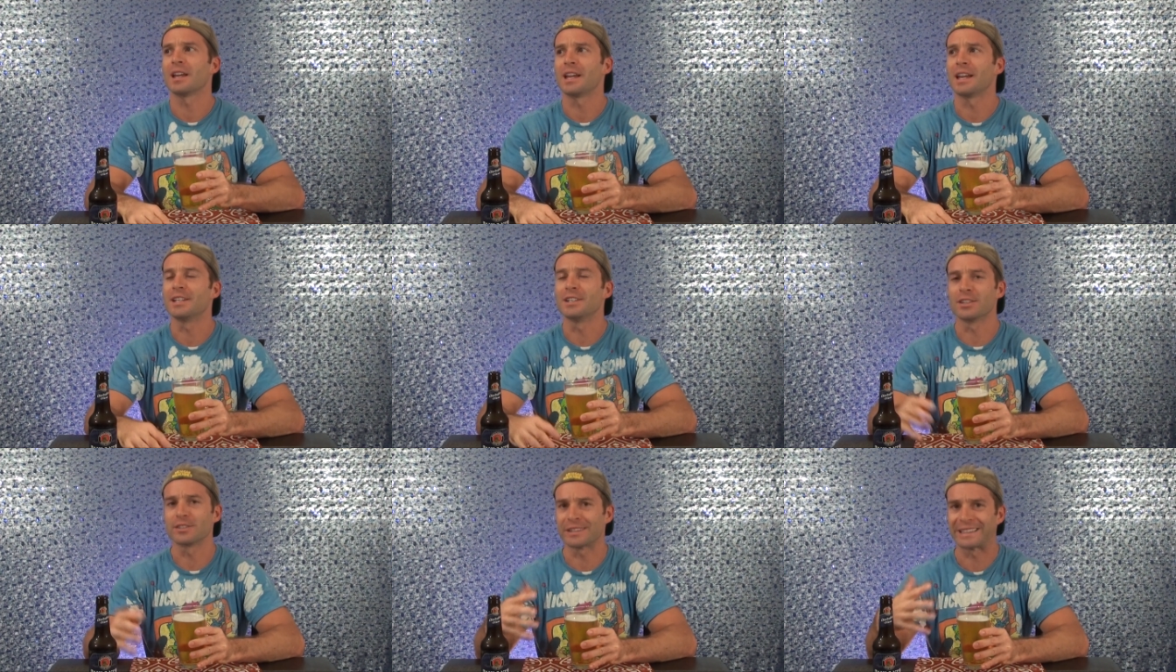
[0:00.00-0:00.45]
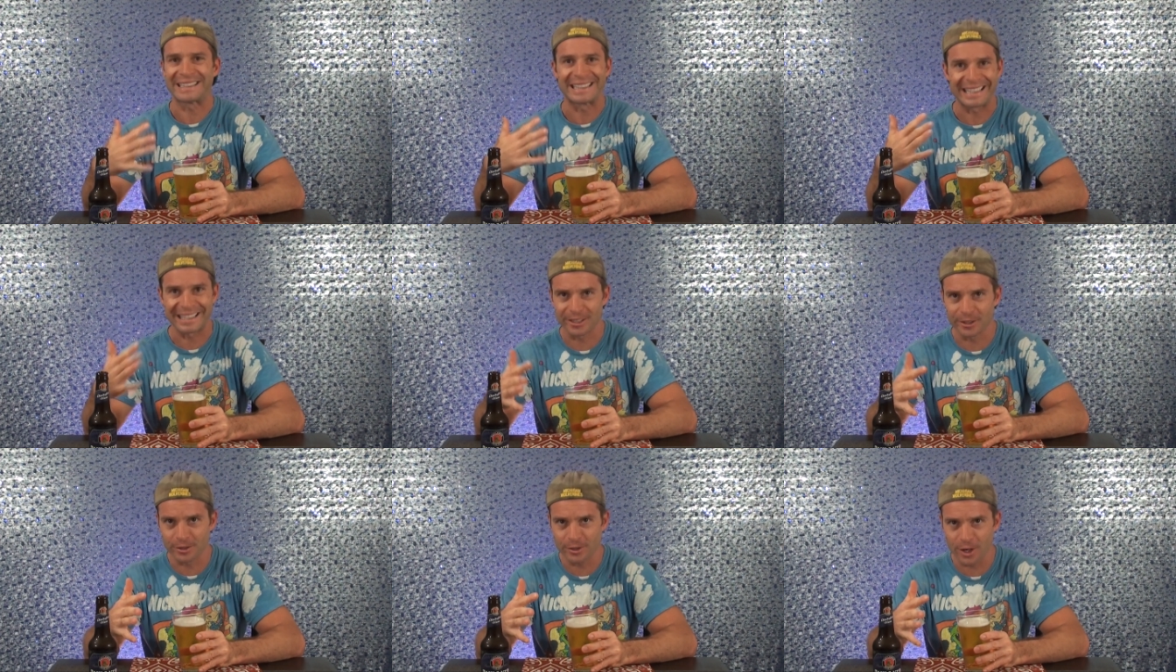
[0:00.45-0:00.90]
It doesn't
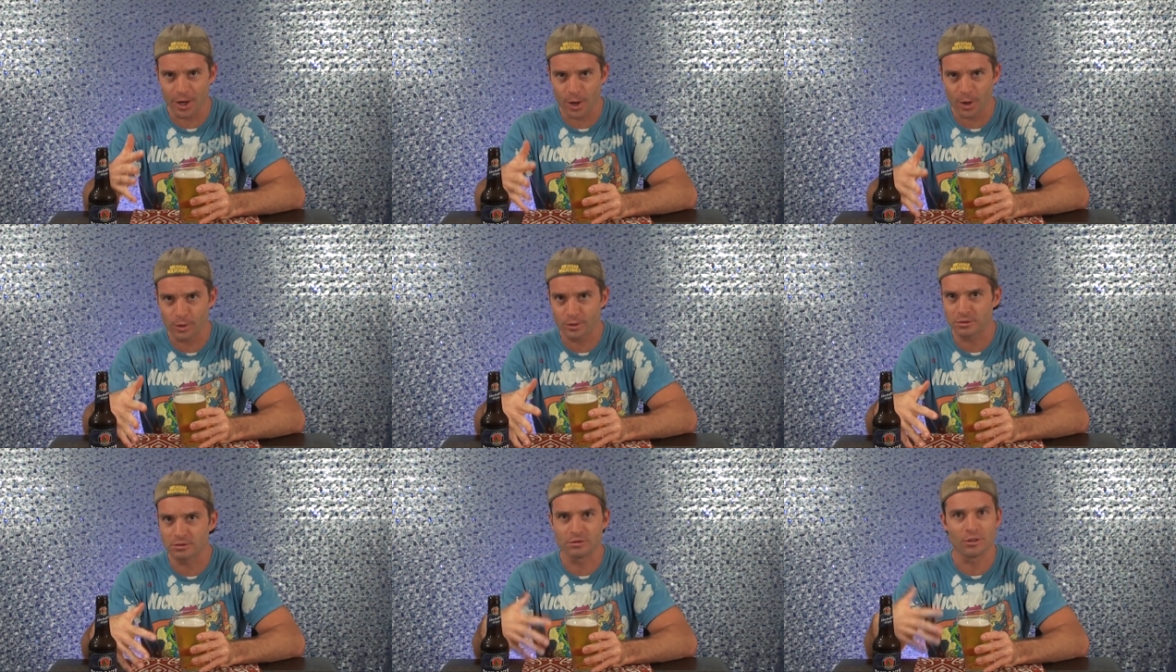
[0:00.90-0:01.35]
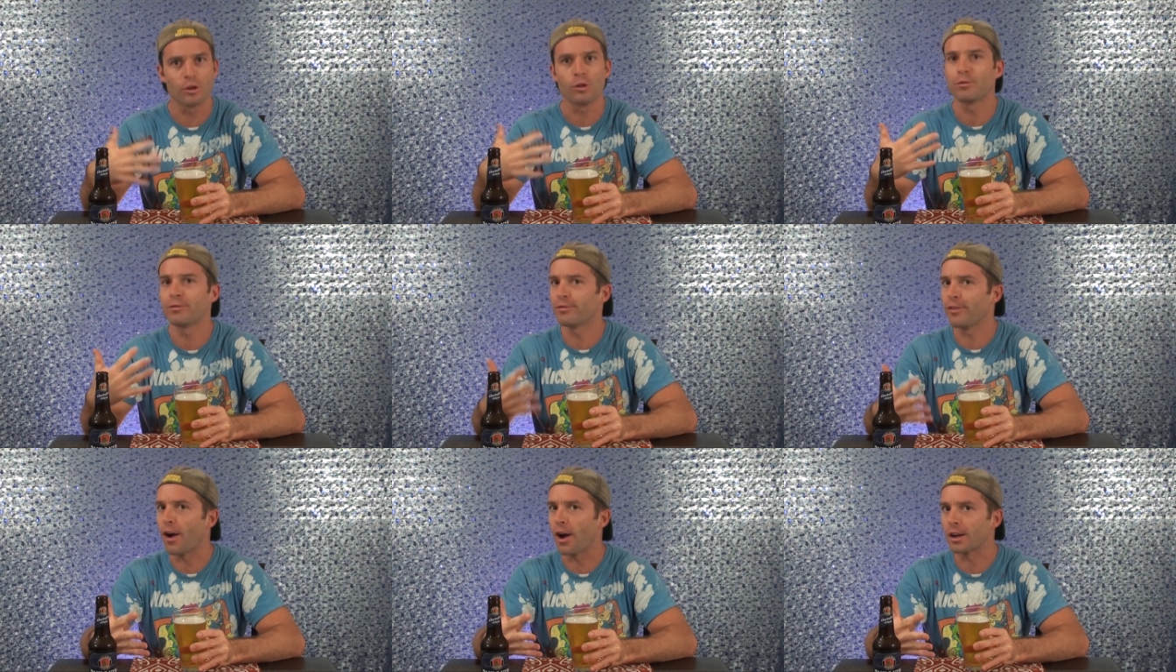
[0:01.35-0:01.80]
linger though, no
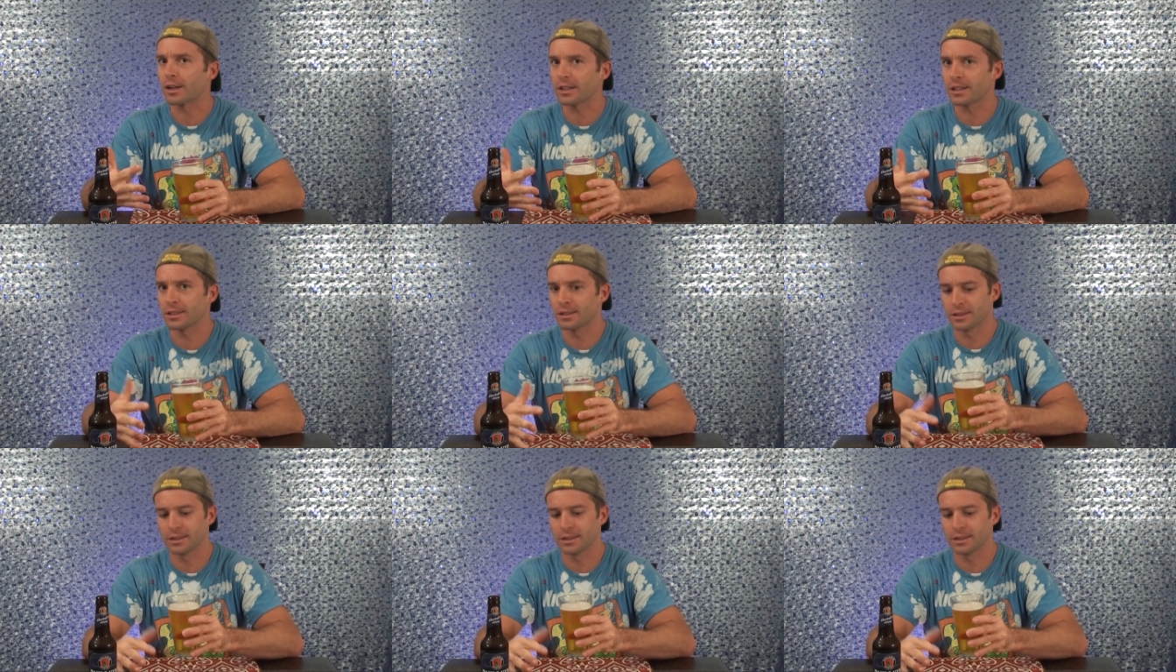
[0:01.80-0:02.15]
funk.